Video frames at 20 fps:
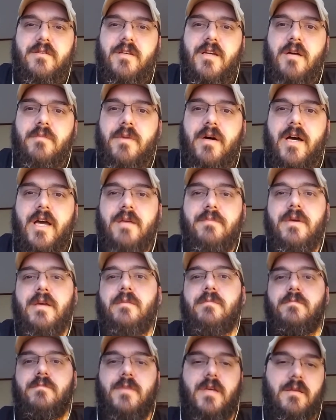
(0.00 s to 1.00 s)
come behind me
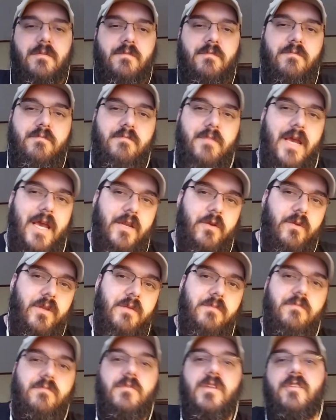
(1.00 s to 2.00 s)
and
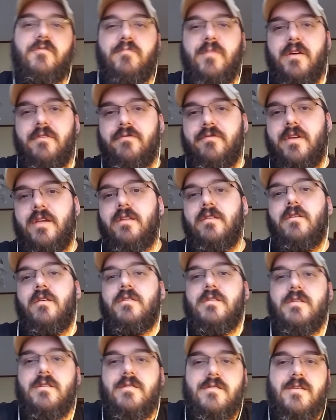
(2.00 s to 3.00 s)
manually lift my feet
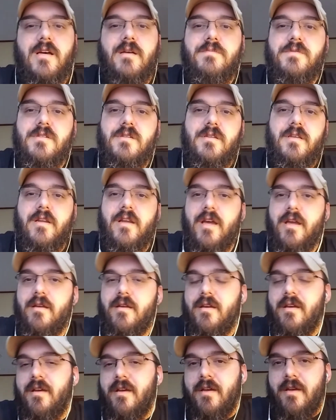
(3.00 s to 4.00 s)
onto the steps, and then I
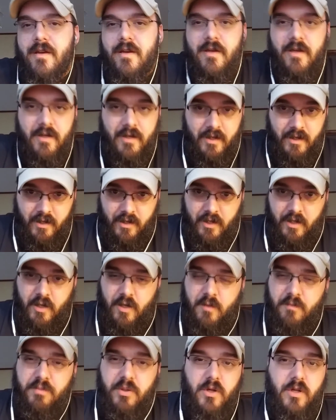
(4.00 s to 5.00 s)

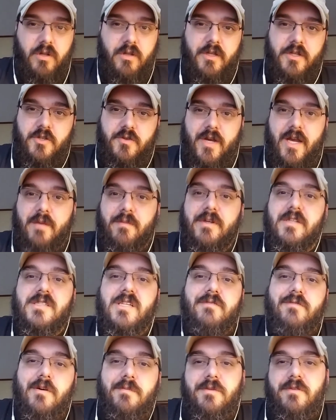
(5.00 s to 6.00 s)
pull and drag
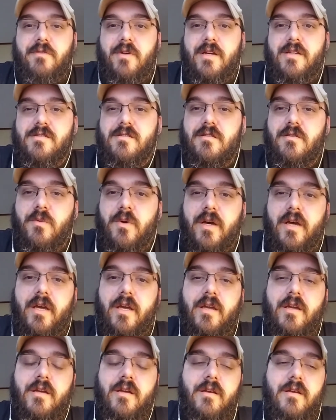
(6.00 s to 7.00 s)
myself up the rest of the
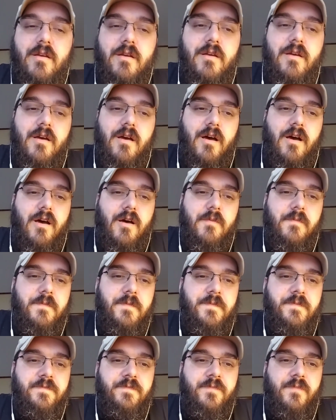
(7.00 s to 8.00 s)
way.
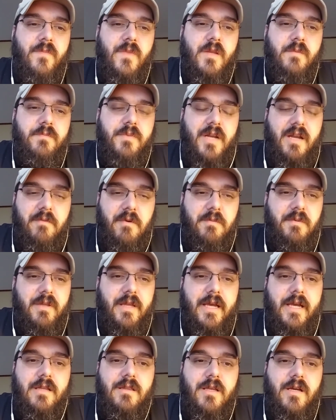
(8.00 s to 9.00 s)
But I remember
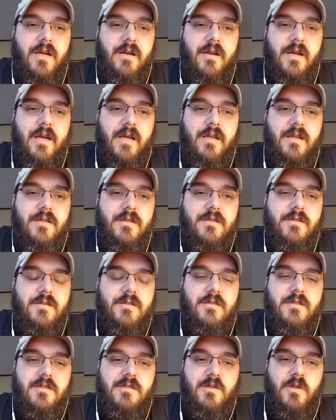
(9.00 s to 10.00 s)
laying there and
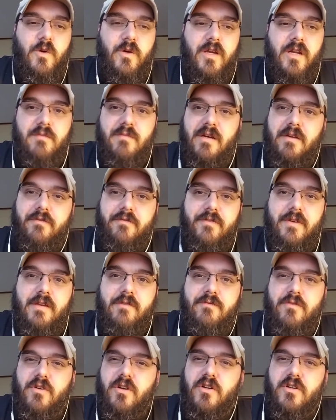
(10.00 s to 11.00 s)
just looking at my
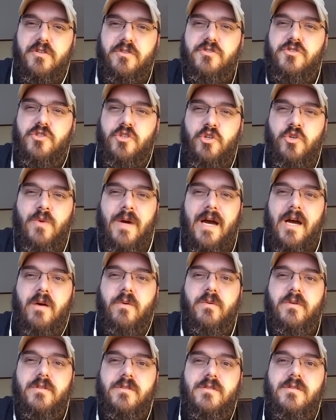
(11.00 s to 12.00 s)
feet for a good 2
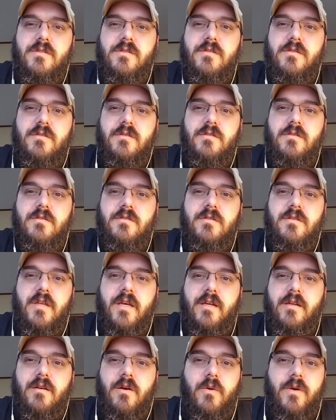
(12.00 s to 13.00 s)
hours.
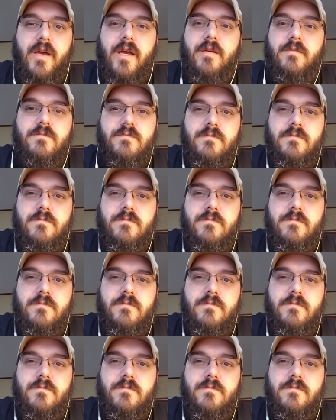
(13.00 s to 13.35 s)
Like, okay,